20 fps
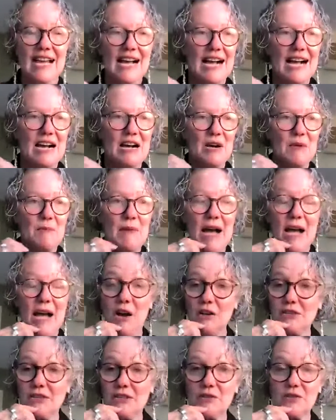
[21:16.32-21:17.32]
Um, I
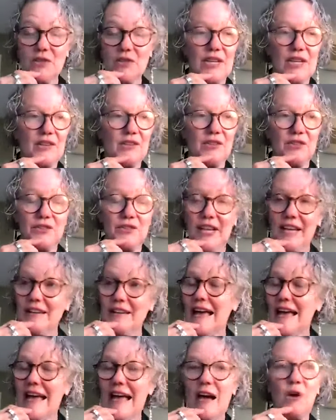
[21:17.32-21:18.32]
also don't
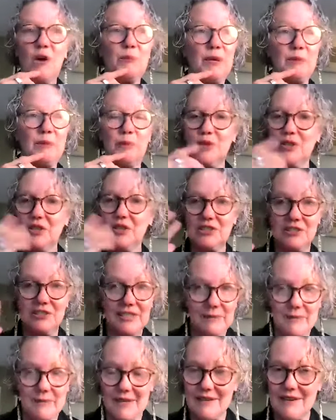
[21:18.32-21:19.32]
understand how people can
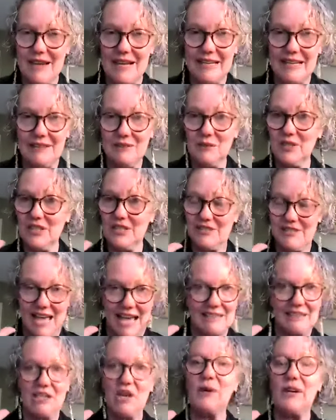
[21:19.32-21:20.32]
sleep at night with
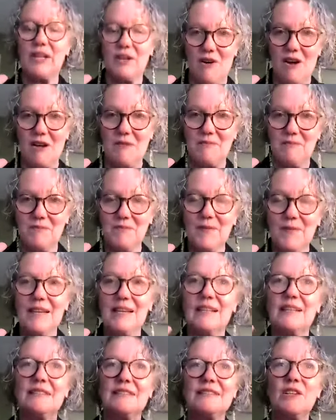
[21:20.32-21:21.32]
that going on.
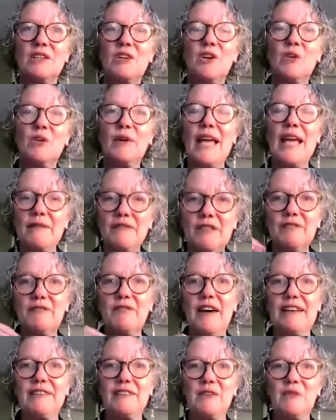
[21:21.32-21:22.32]
So we have to
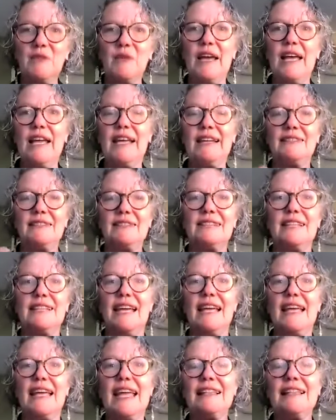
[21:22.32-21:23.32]
find a way to
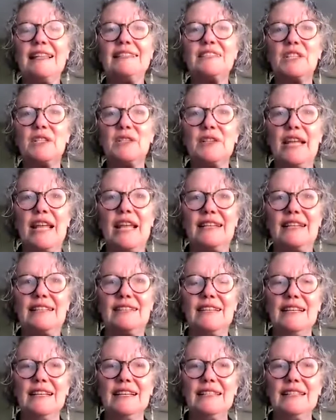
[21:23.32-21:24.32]
say, hey, let's create
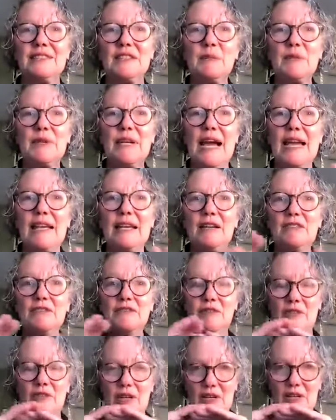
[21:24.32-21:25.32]
some kind
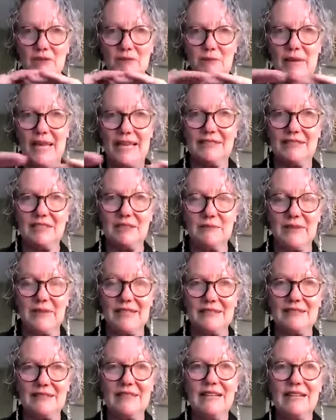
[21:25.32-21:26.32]
of
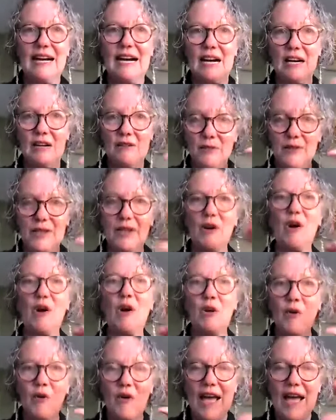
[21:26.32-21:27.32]
basement of we
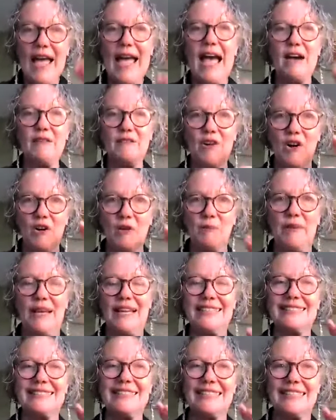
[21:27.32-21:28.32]
all have our
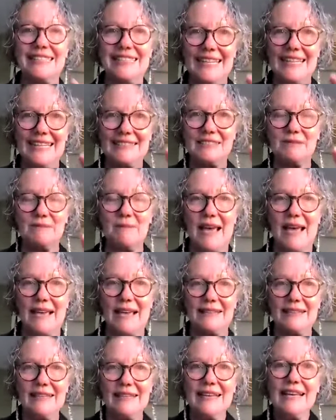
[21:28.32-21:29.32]
basic needs met.
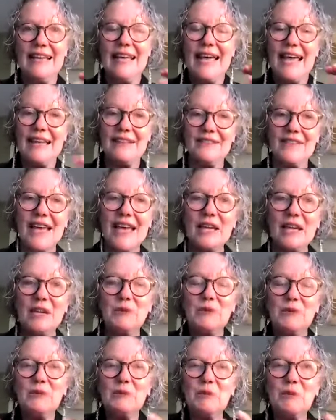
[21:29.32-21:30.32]
And then
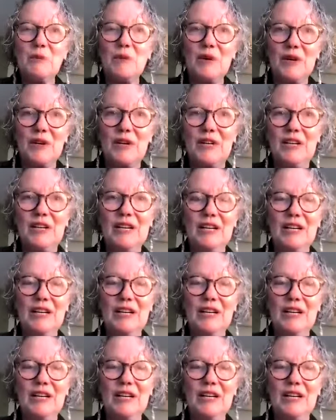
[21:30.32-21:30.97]
we work